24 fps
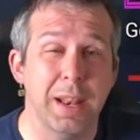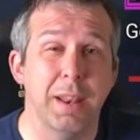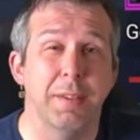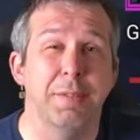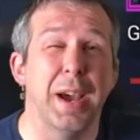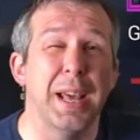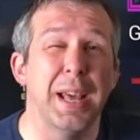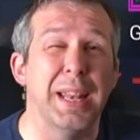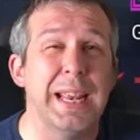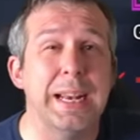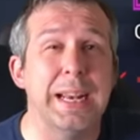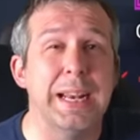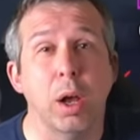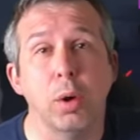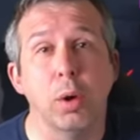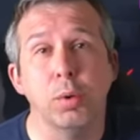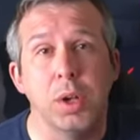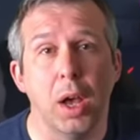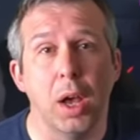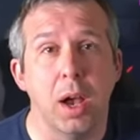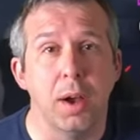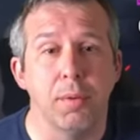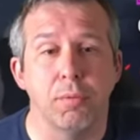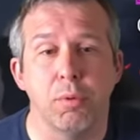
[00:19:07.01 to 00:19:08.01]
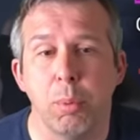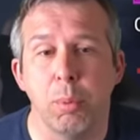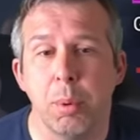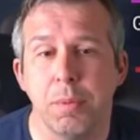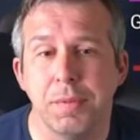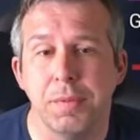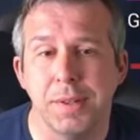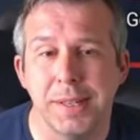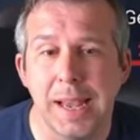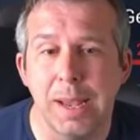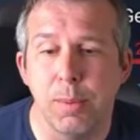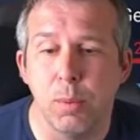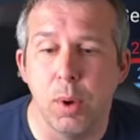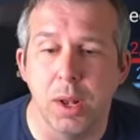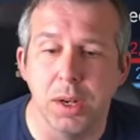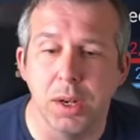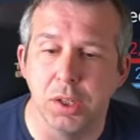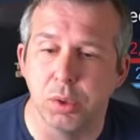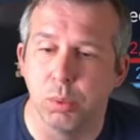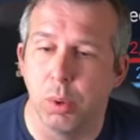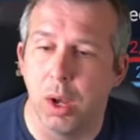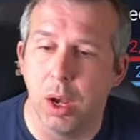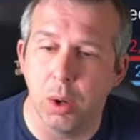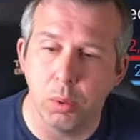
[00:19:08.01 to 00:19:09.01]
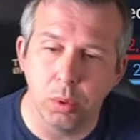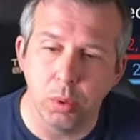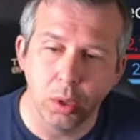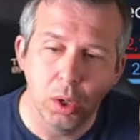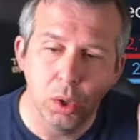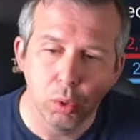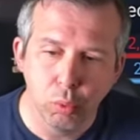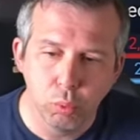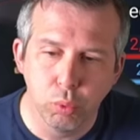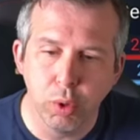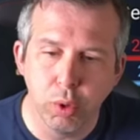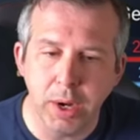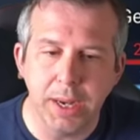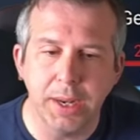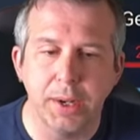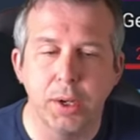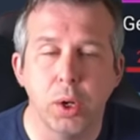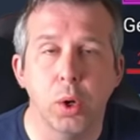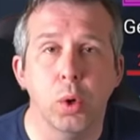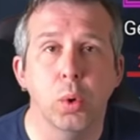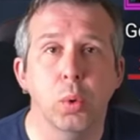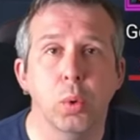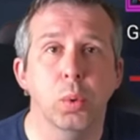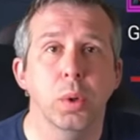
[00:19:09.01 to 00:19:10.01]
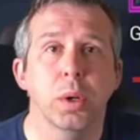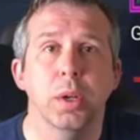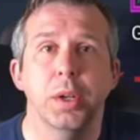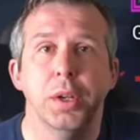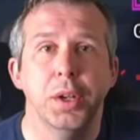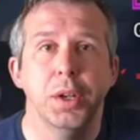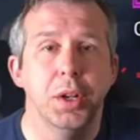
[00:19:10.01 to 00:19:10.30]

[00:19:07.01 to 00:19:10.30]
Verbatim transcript: And the fact that he goes after it with his A1 as well, really cool.